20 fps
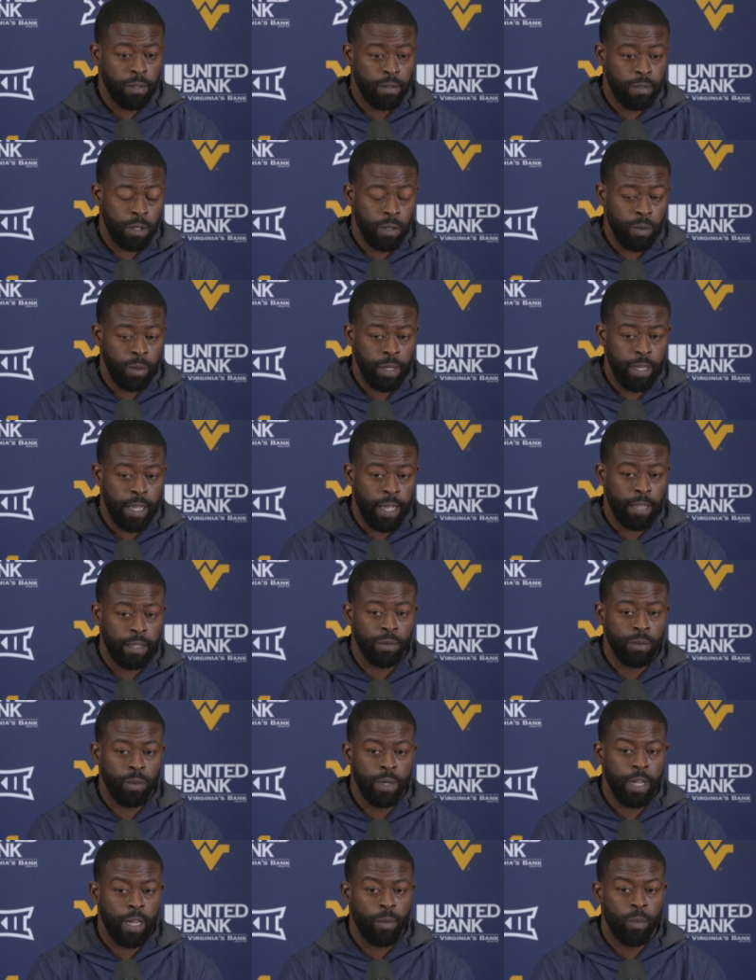And so we got
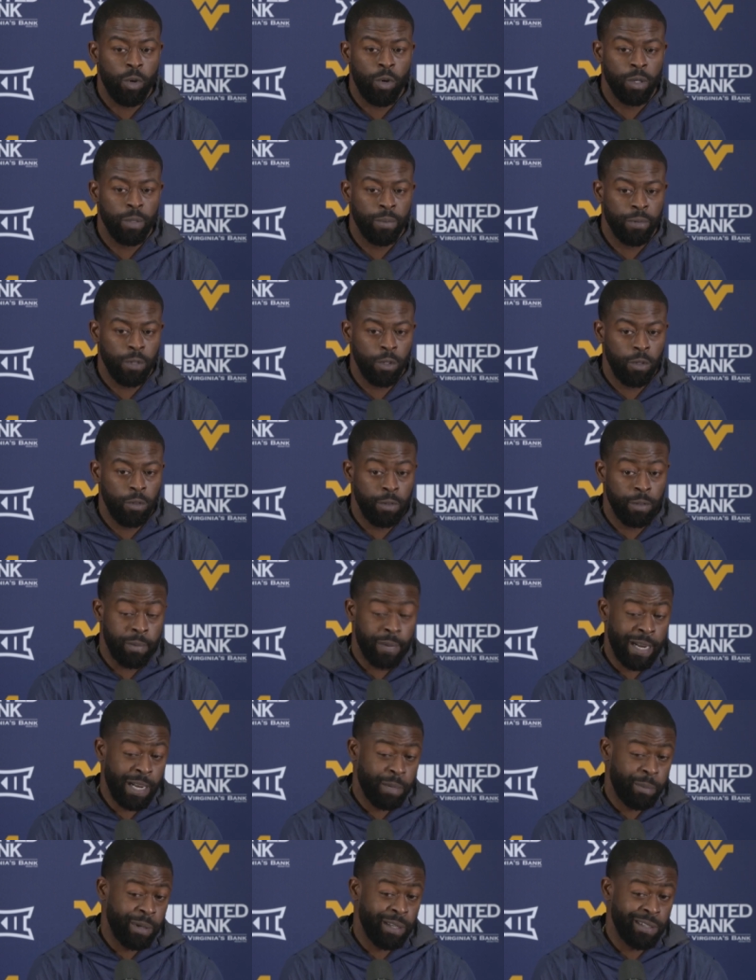more to prove, in
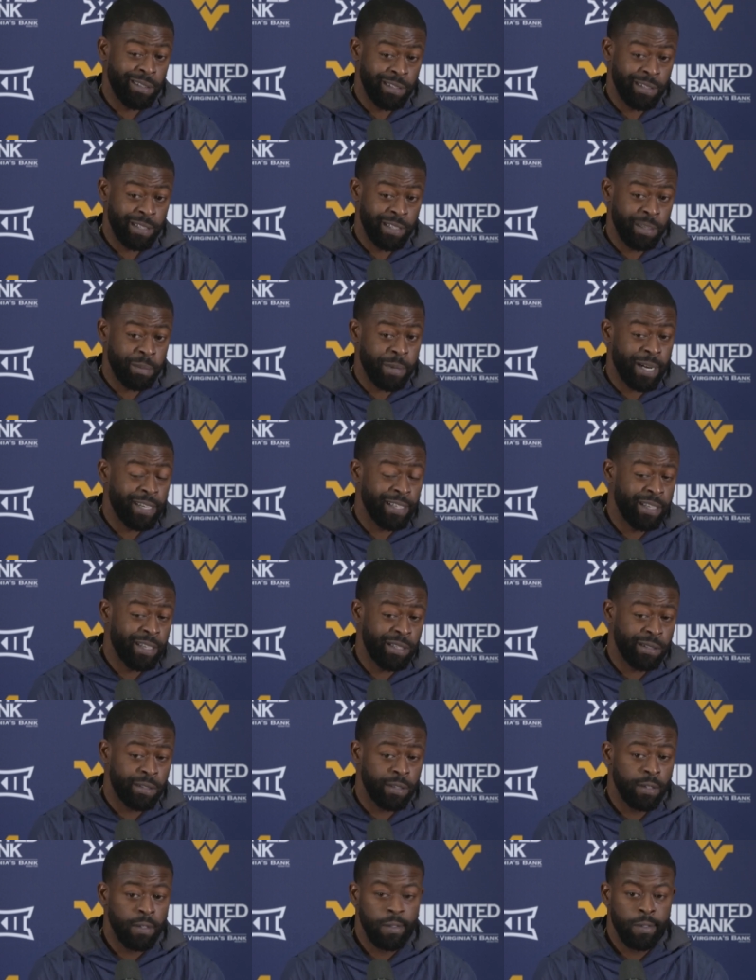my opinion, than anybody
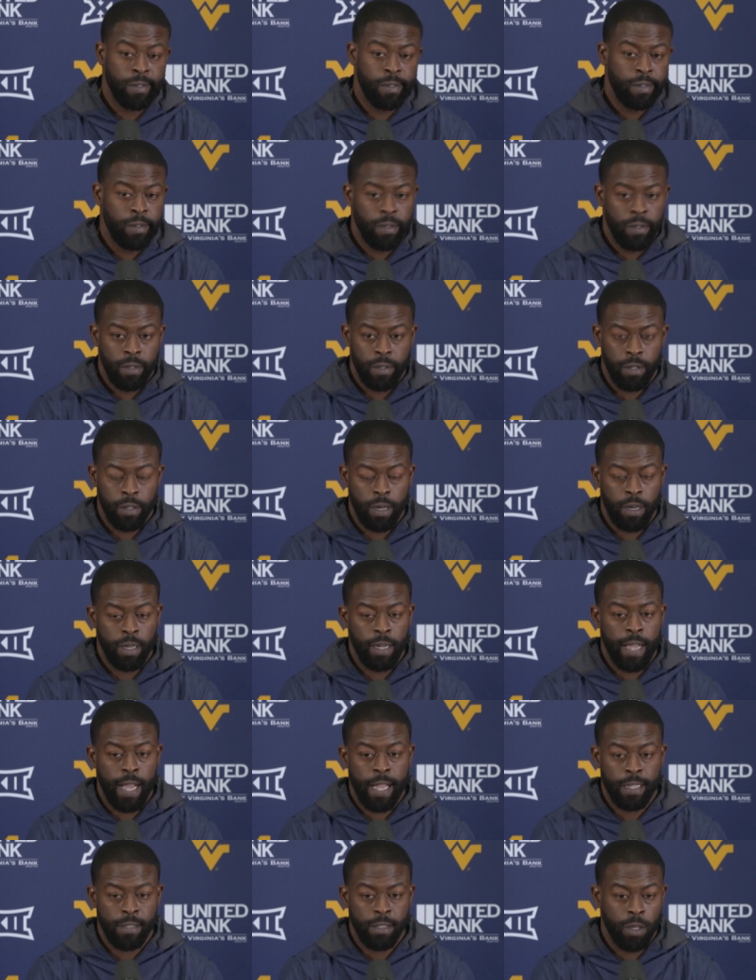else. And our
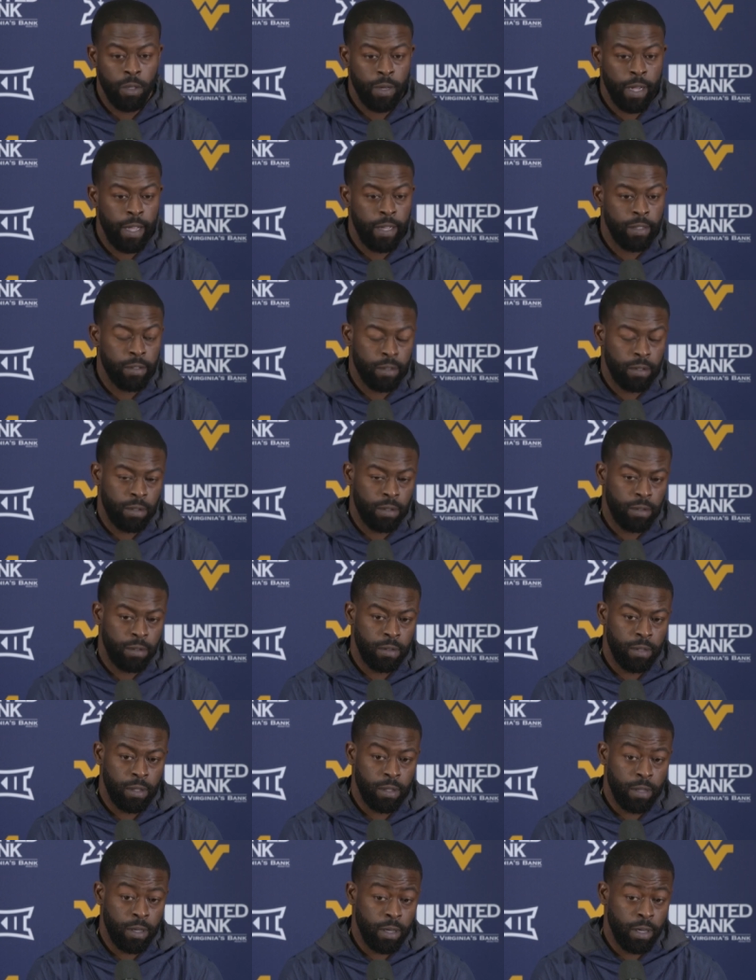guys know that,
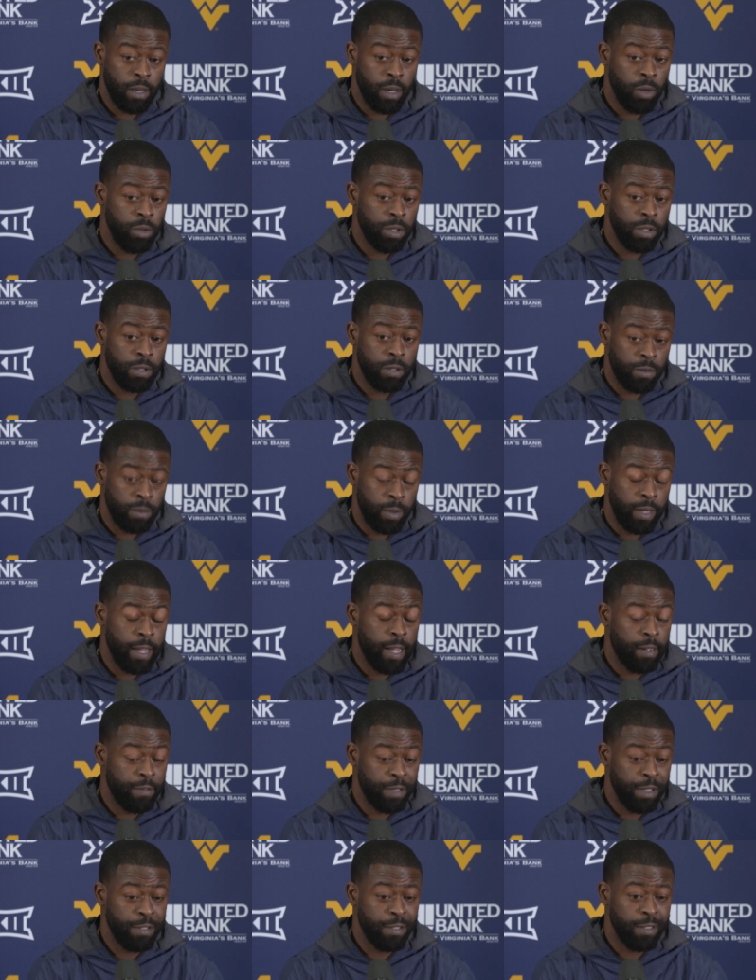and our coaches, we
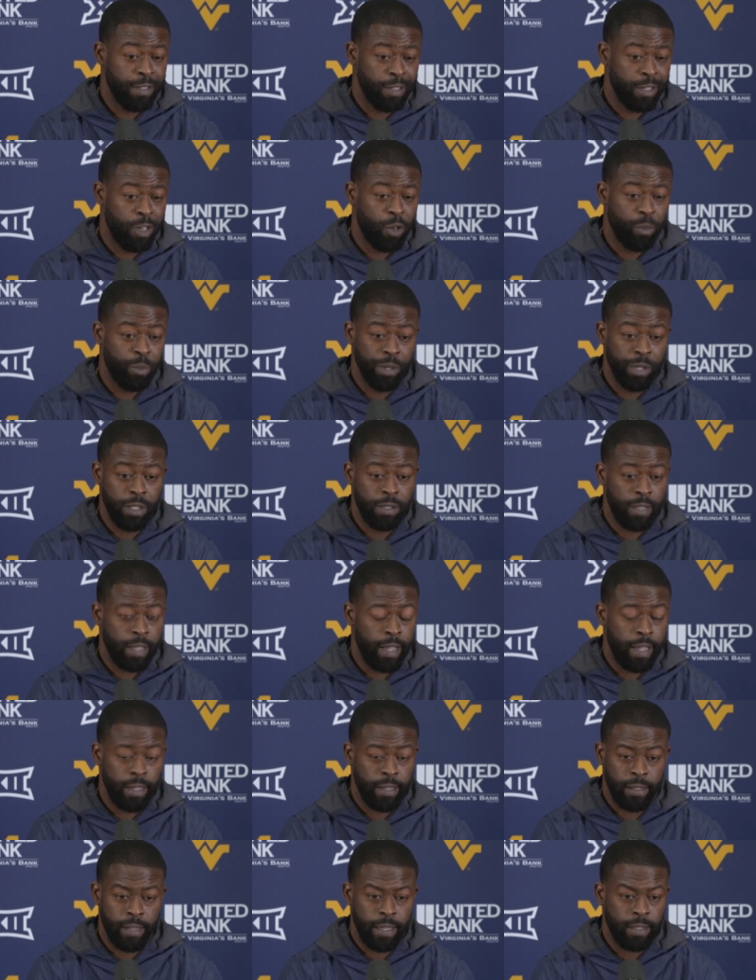obviously are going to preach
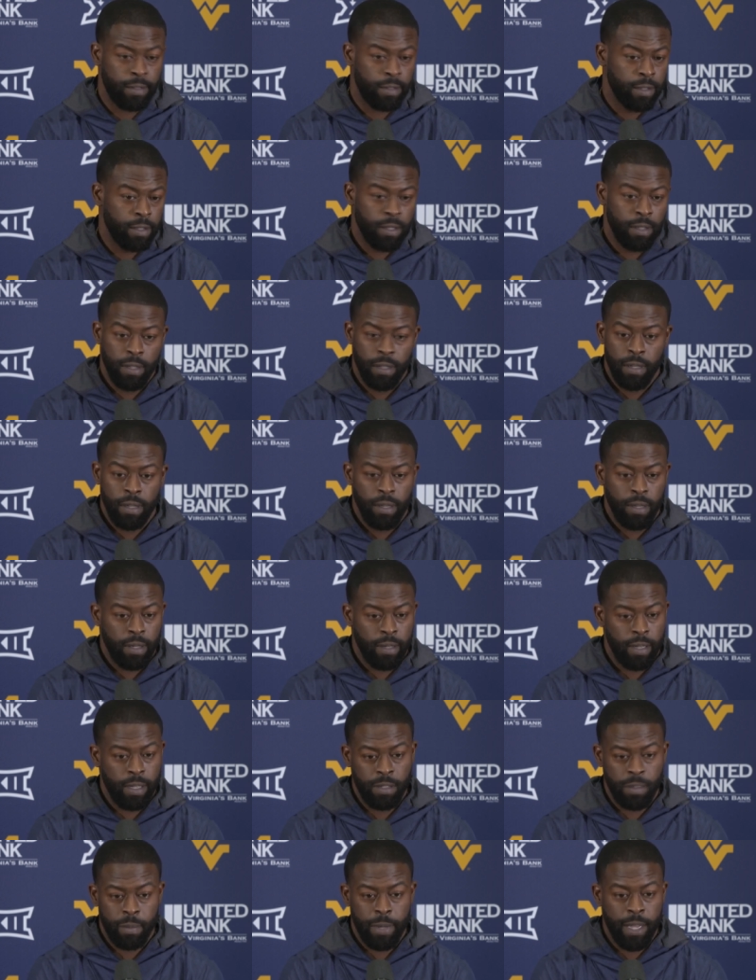that, and that's
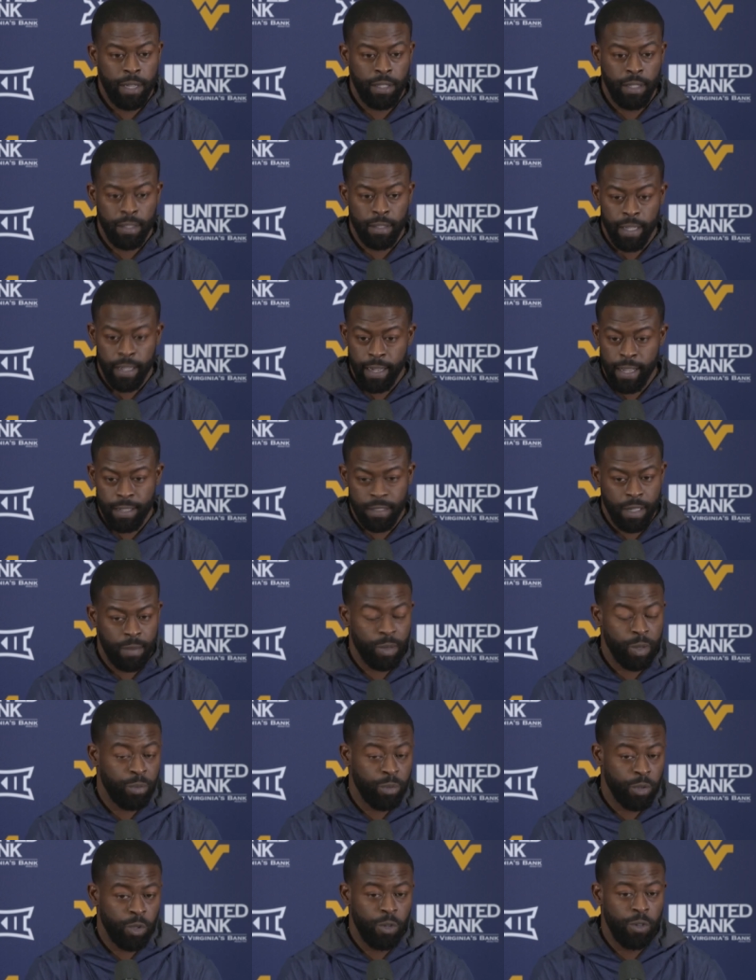about it. They got
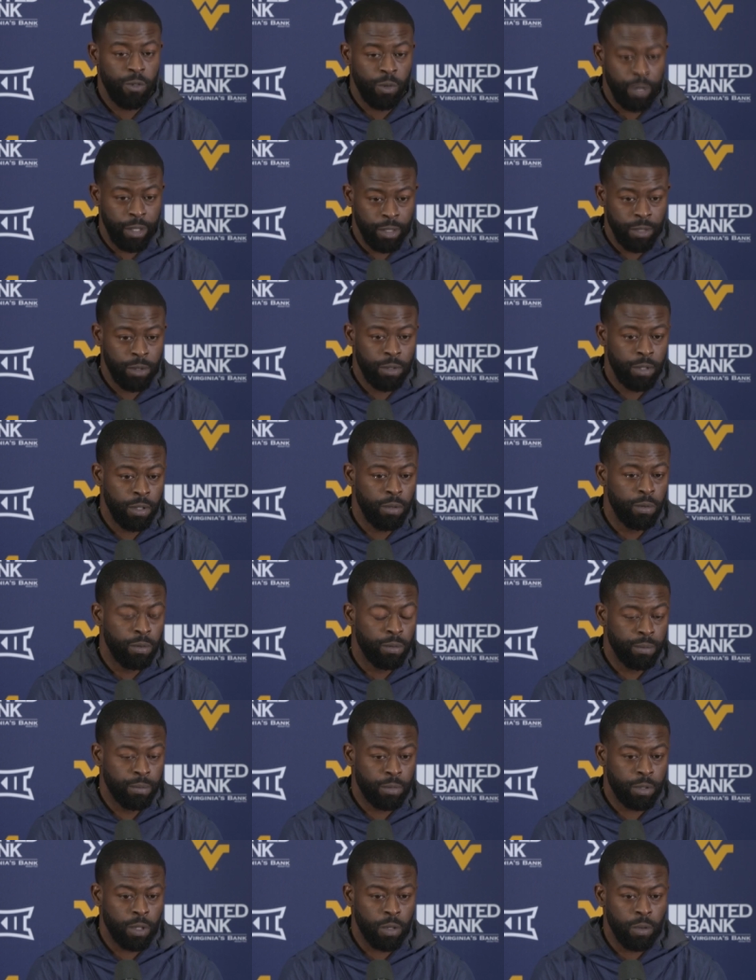something to prove. We do, too.
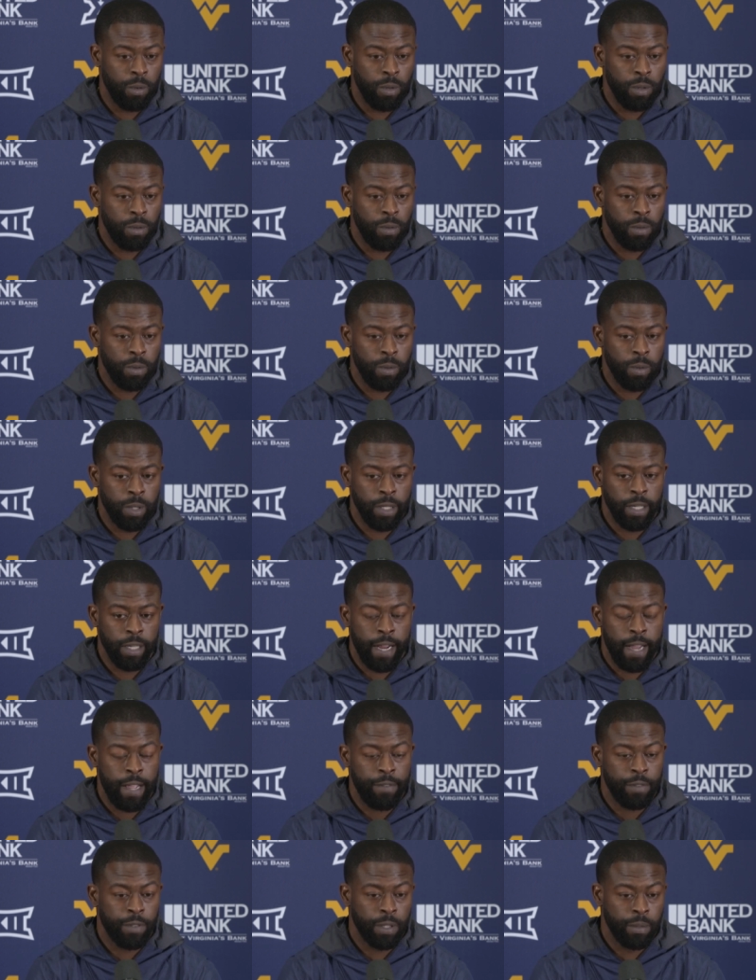So we'll get
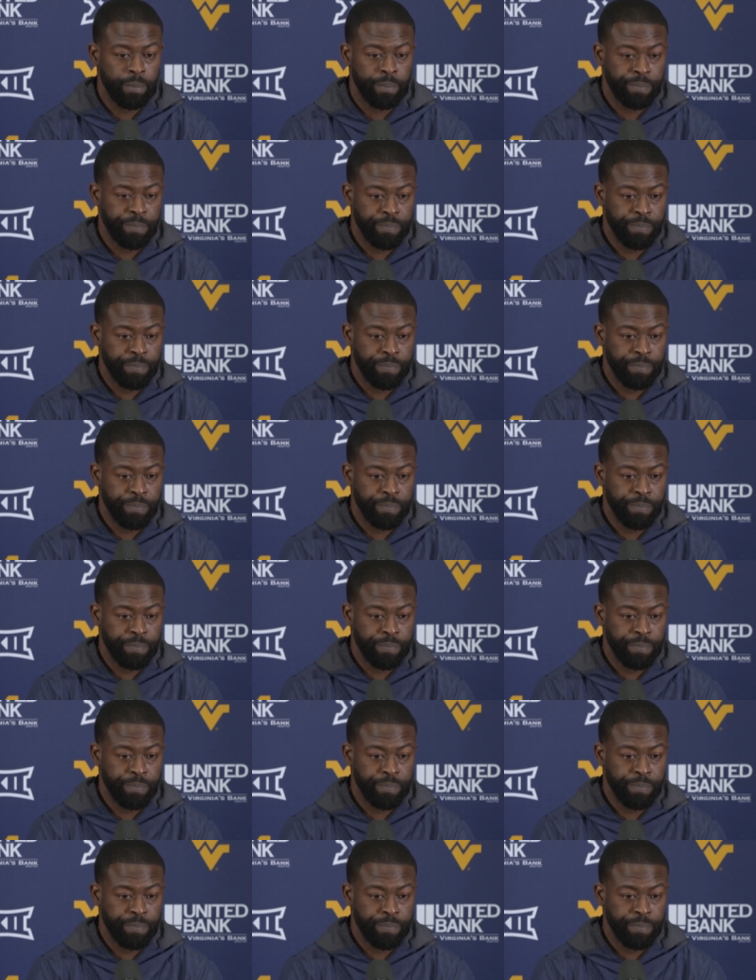after it.